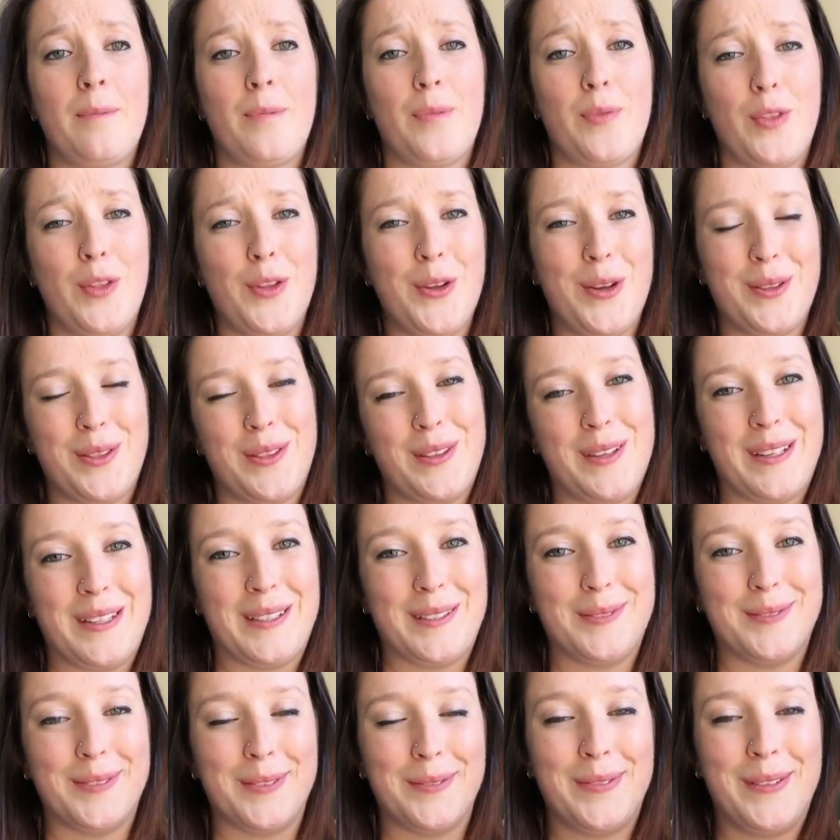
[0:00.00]
Not
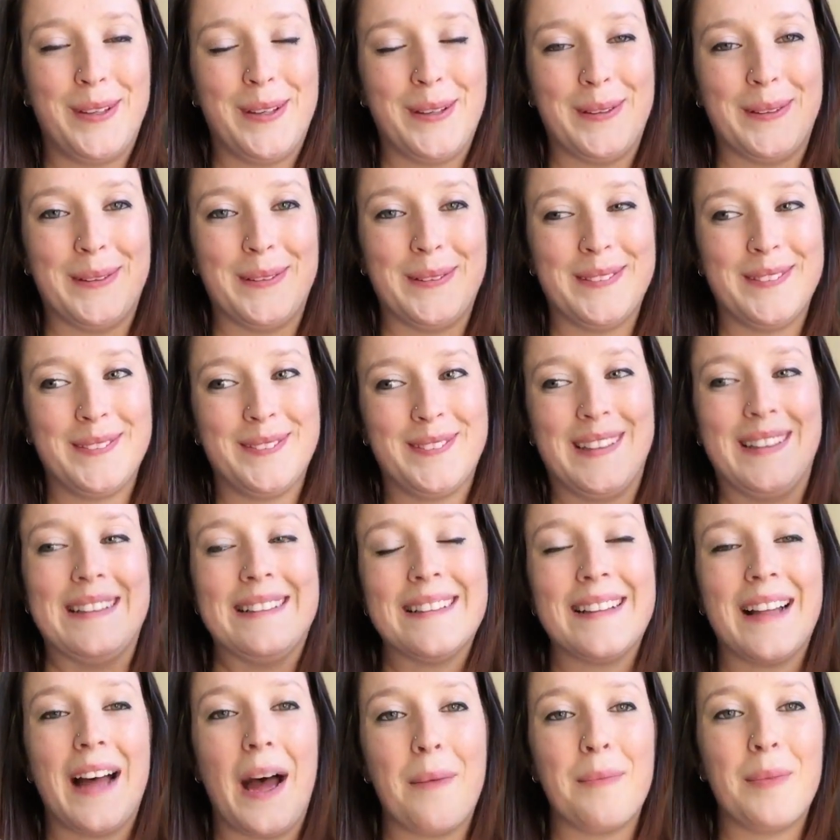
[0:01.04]
the review, well,
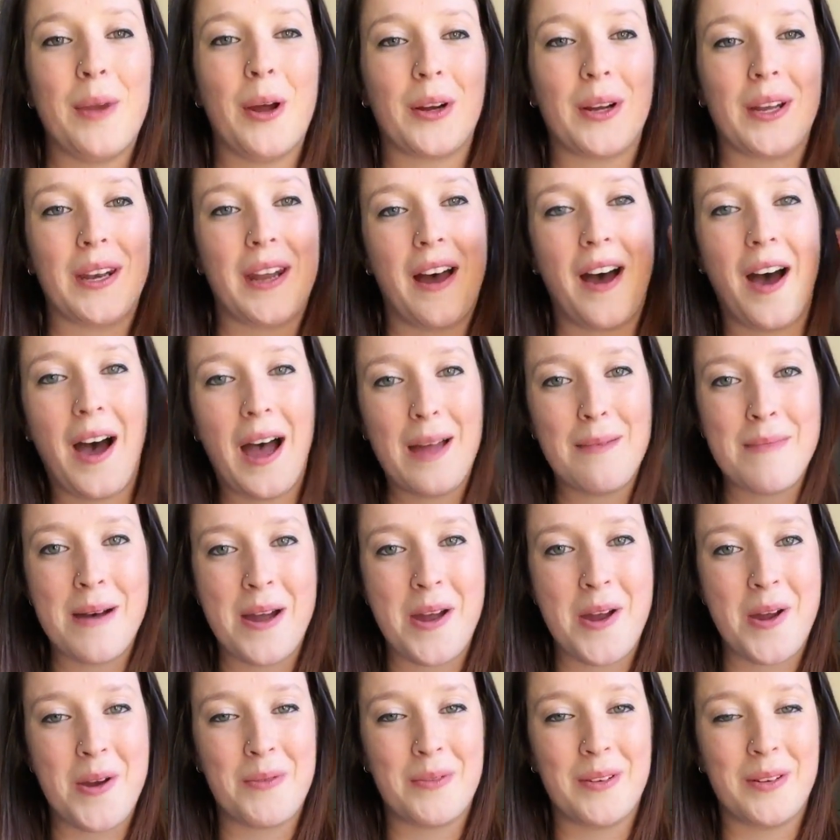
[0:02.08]
I'm not going to hype
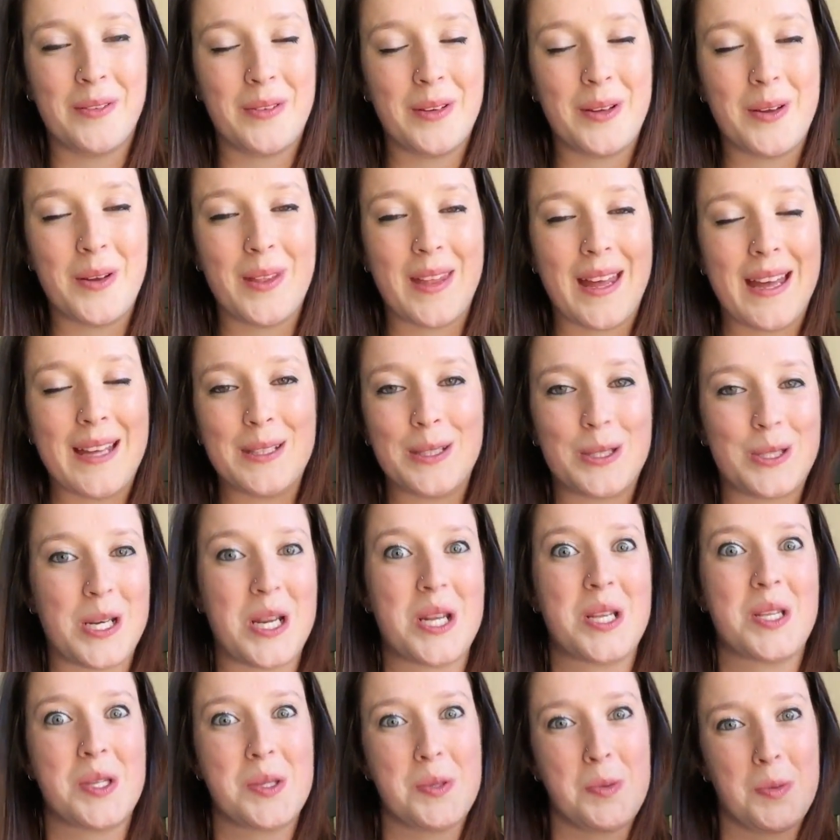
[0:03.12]
my own review, that's
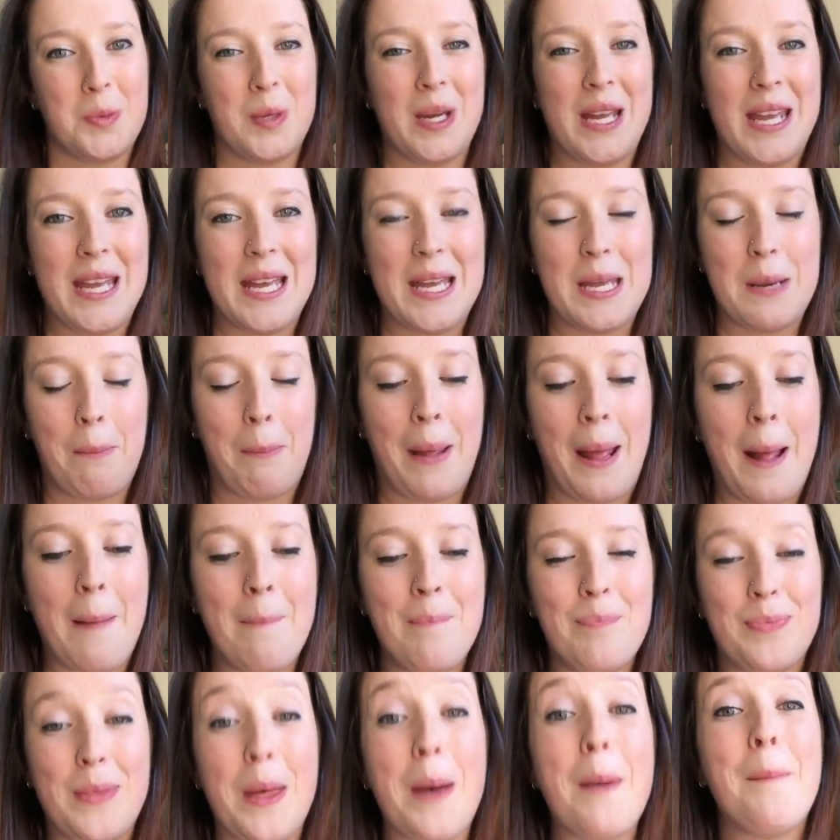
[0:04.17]
just weird, but
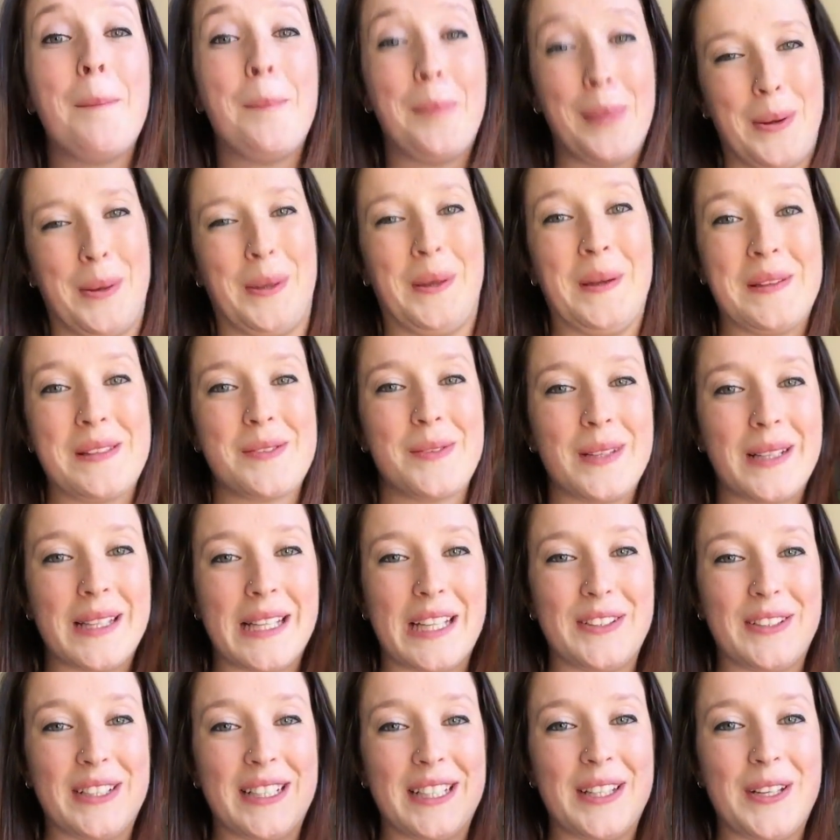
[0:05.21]
the book is
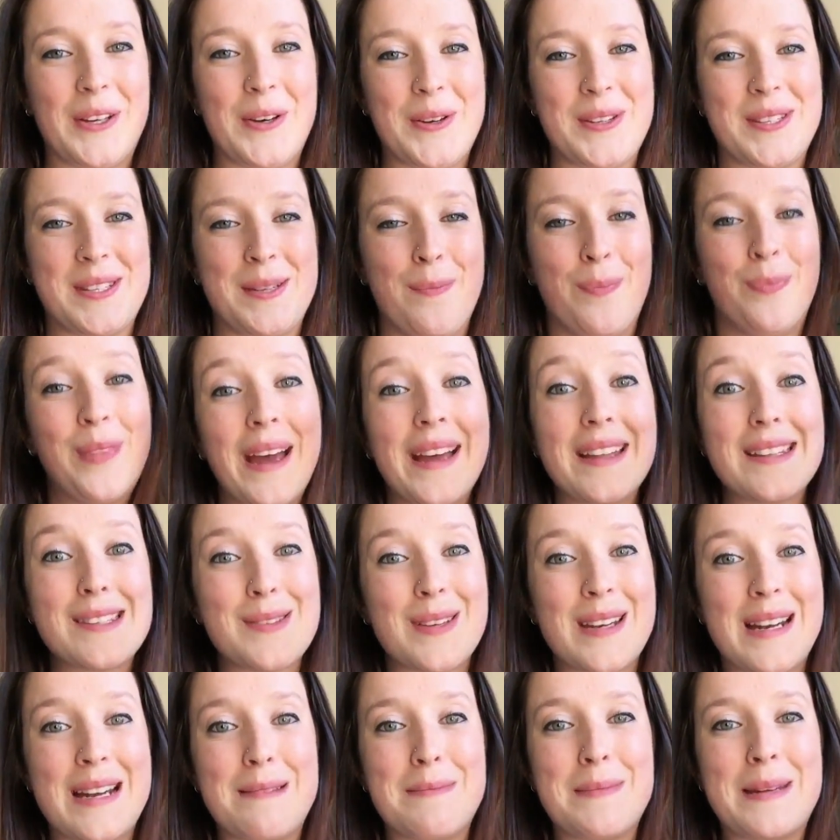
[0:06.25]
really, really awesome. That's
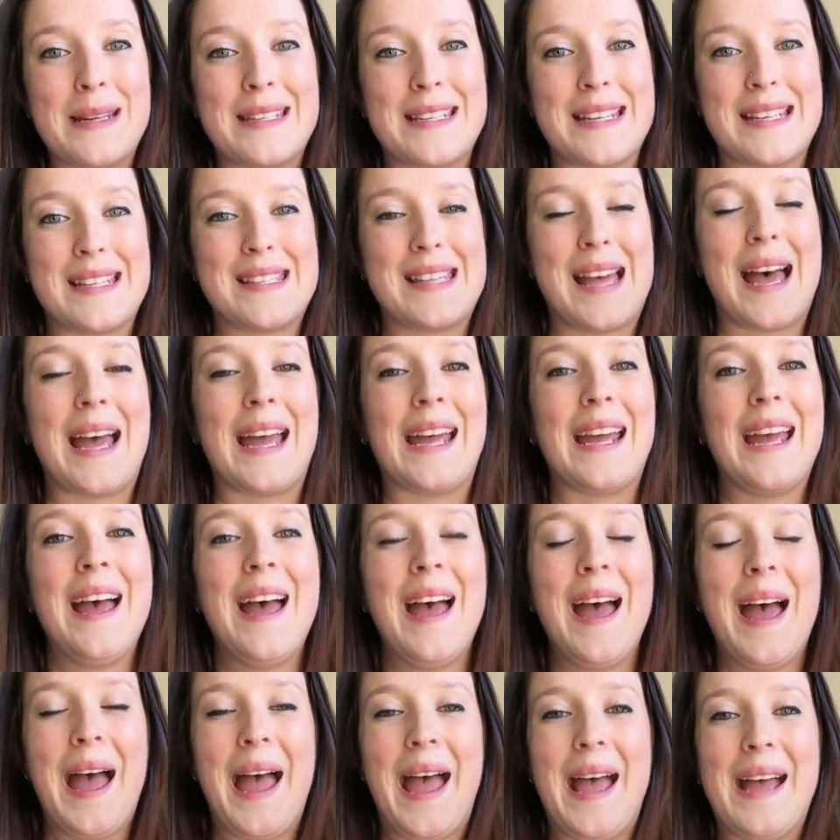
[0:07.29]
what I meant to say.
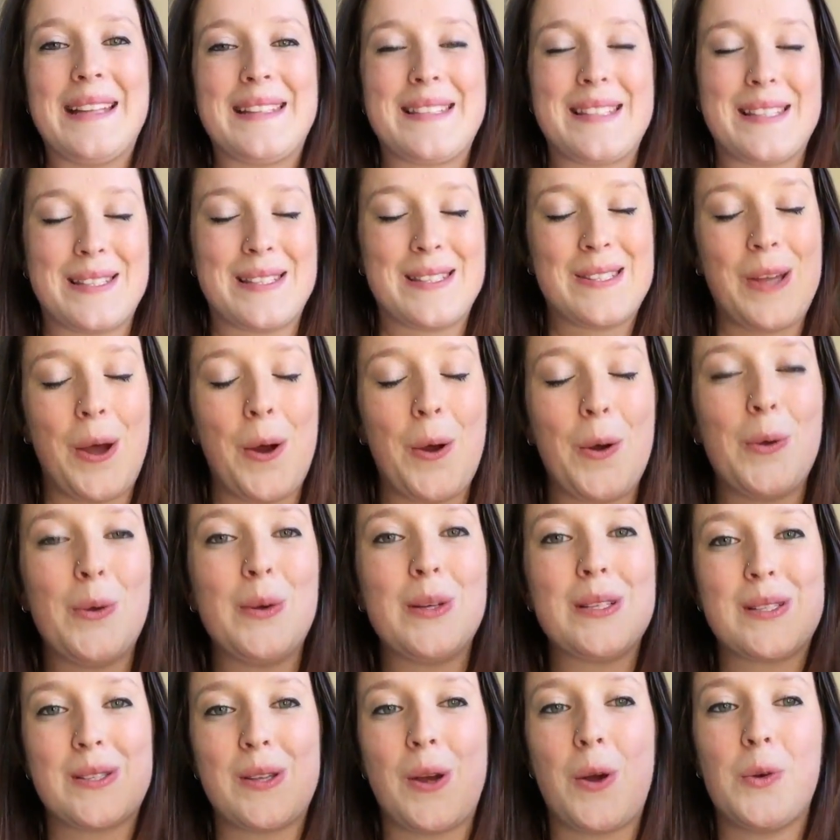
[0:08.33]
It's
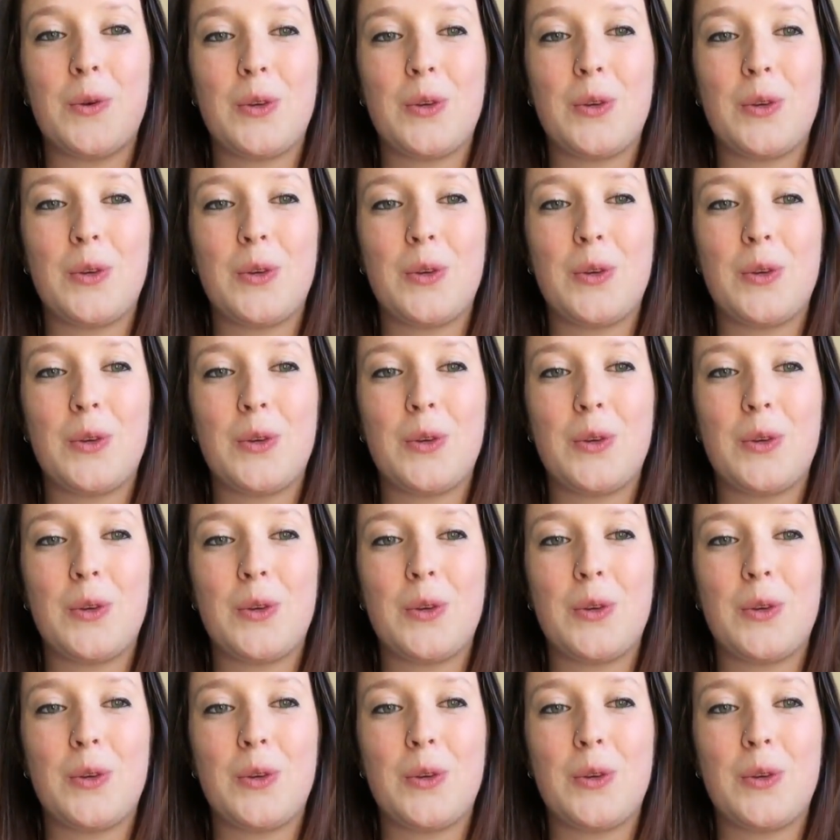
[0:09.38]
so, so